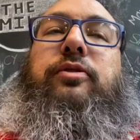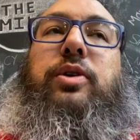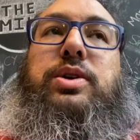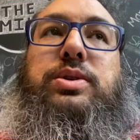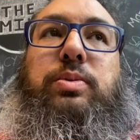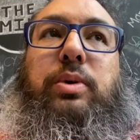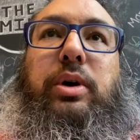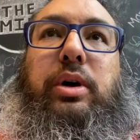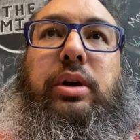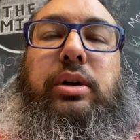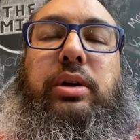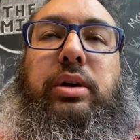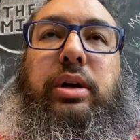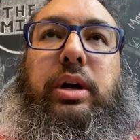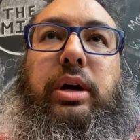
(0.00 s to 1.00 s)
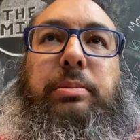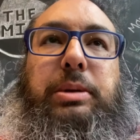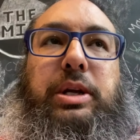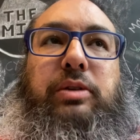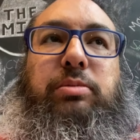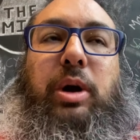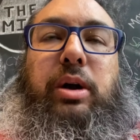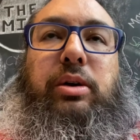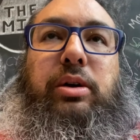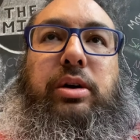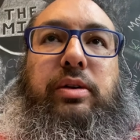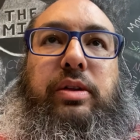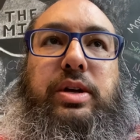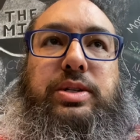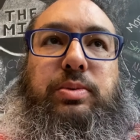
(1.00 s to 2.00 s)
first one, and you probably heard
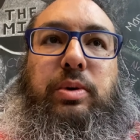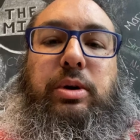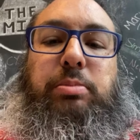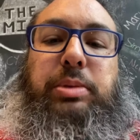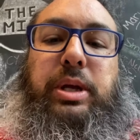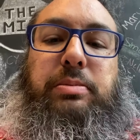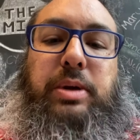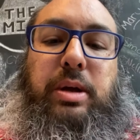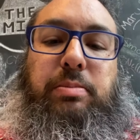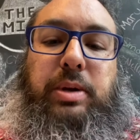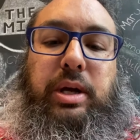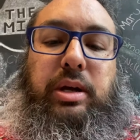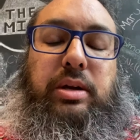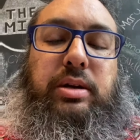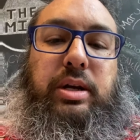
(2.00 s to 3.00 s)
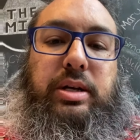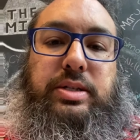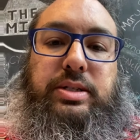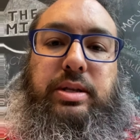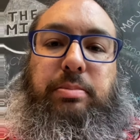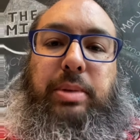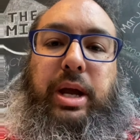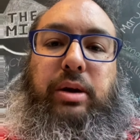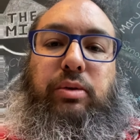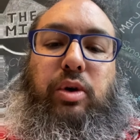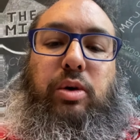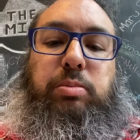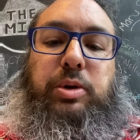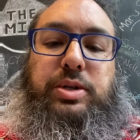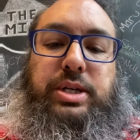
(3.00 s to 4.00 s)
of this one, PPP, is the
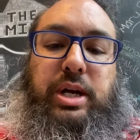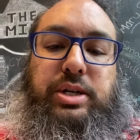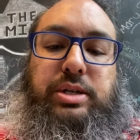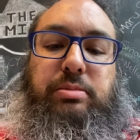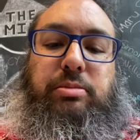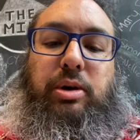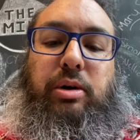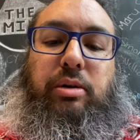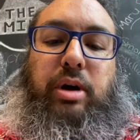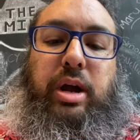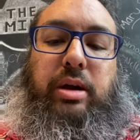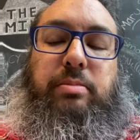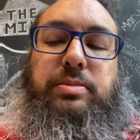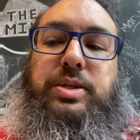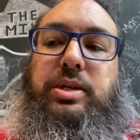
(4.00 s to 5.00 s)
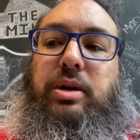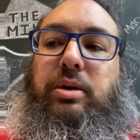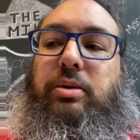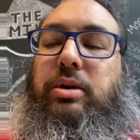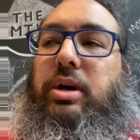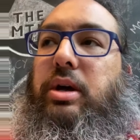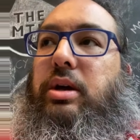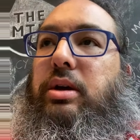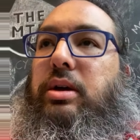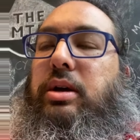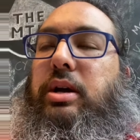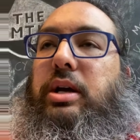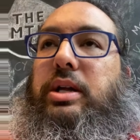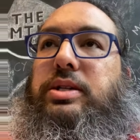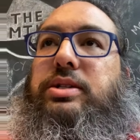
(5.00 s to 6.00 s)
Payroll Protection Program. So
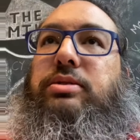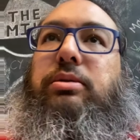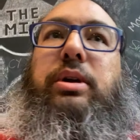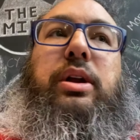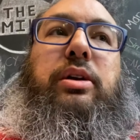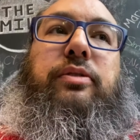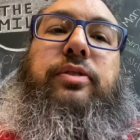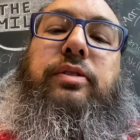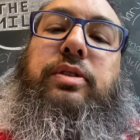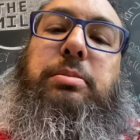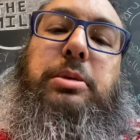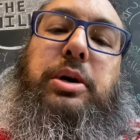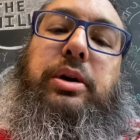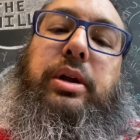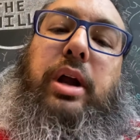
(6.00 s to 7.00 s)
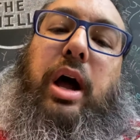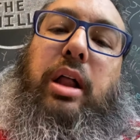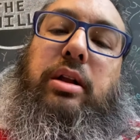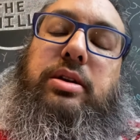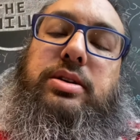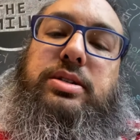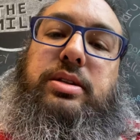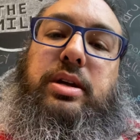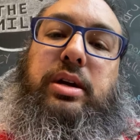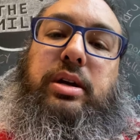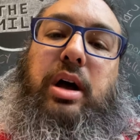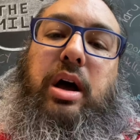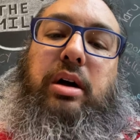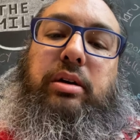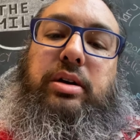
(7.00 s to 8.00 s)
it's $350 million that
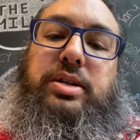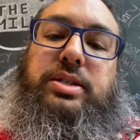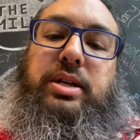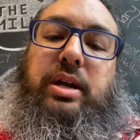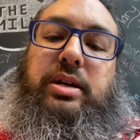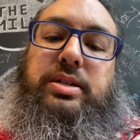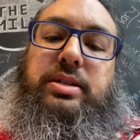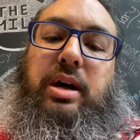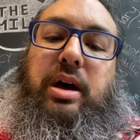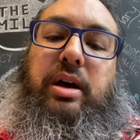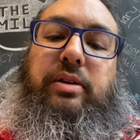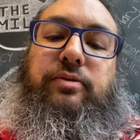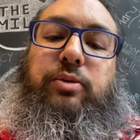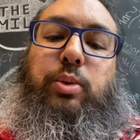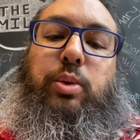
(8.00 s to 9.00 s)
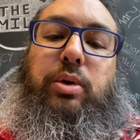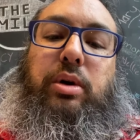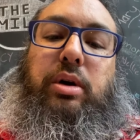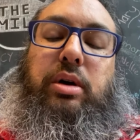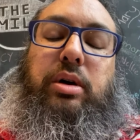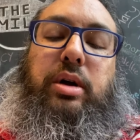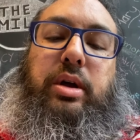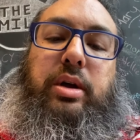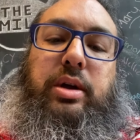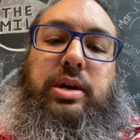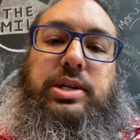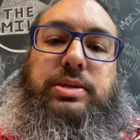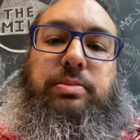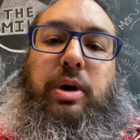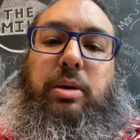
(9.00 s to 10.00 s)
Congress set aside for
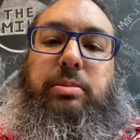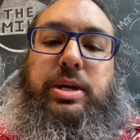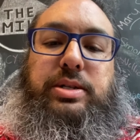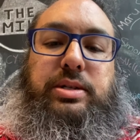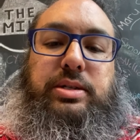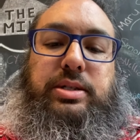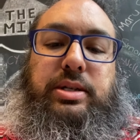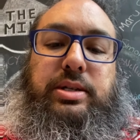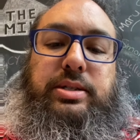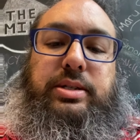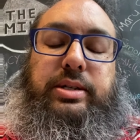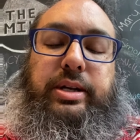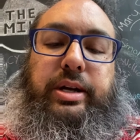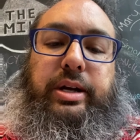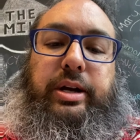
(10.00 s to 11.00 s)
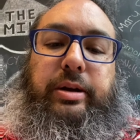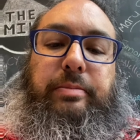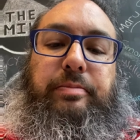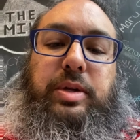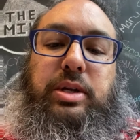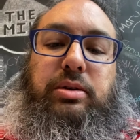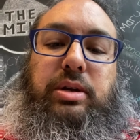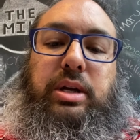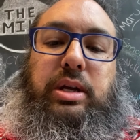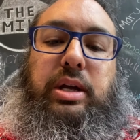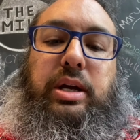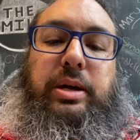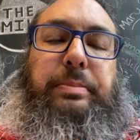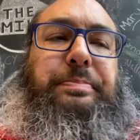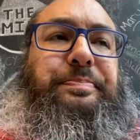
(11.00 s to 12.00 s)
small businesses. You can
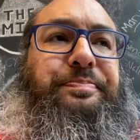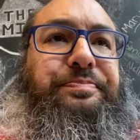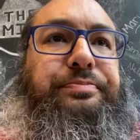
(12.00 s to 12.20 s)
get